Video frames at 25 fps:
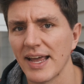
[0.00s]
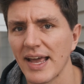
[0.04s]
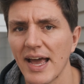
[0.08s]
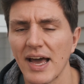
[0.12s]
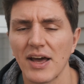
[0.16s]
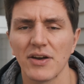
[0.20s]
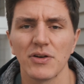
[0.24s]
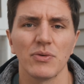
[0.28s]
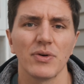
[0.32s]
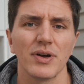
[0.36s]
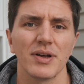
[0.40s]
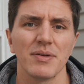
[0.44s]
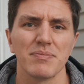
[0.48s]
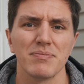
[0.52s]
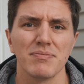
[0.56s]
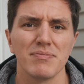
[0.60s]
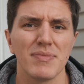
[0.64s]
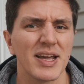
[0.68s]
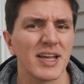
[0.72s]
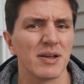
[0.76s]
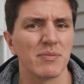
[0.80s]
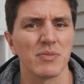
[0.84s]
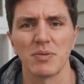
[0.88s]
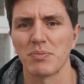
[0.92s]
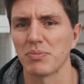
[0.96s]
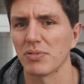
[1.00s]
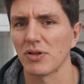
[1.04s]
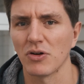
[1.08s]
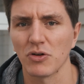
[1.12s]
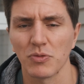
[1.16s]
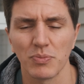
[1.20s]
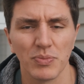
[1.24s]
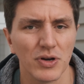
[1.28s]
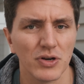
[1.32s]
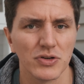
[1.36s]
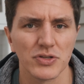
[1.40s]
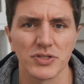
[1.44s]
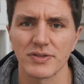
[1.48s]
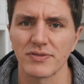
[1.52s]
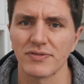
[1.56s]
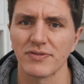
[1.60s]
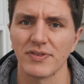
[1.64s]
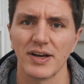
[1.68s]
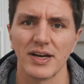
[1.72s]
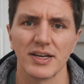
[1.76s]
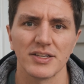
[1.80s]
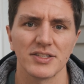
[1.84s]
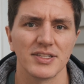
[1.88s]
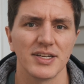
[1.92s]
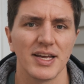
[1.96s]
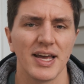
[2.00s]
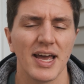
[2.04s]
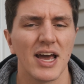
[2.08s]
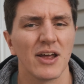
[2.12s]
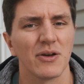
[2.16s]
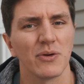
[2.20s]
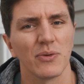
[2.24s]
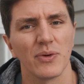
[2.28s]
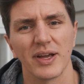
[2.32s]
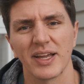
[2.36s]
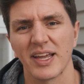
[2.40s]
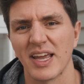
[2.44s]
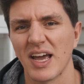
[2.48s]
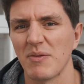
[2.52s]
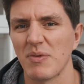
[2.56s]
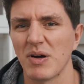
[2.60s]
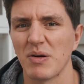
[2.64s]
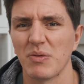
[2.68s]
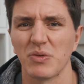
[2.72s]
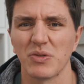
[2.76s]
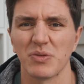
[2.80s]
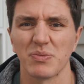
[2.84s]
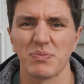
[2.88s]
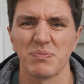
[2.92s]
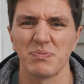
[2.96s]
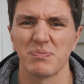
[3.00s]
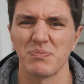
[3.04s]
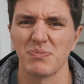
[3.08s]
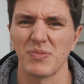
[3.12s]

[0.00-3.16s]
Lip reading: how do I make my blog posts faster? How do I come up with